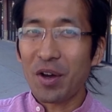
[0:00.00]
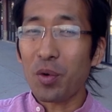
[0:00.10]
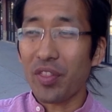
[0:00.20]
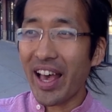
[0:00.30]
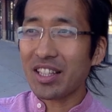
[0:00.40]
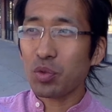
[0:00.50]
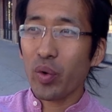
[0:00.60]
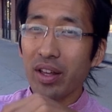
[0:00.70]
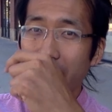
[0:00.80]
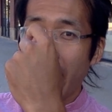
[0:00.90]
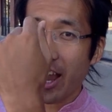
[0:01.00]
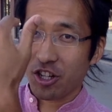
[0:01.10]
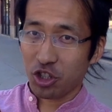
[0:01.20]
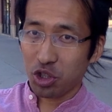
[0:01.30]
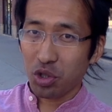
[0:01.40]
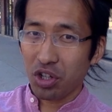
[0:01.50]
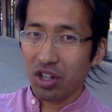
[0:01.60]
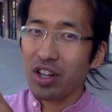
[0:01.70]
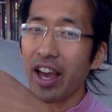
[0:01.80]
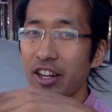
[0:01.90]
That's where the
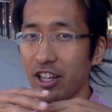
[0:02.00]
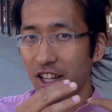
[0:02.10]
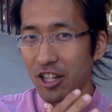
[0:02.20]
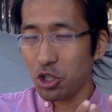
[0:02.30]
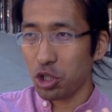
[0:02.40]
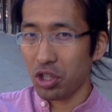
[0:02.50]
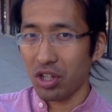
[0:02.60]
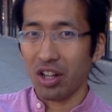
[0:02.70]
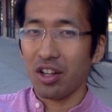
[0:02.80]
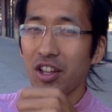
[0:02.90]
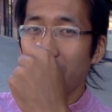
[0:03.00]
external and the internal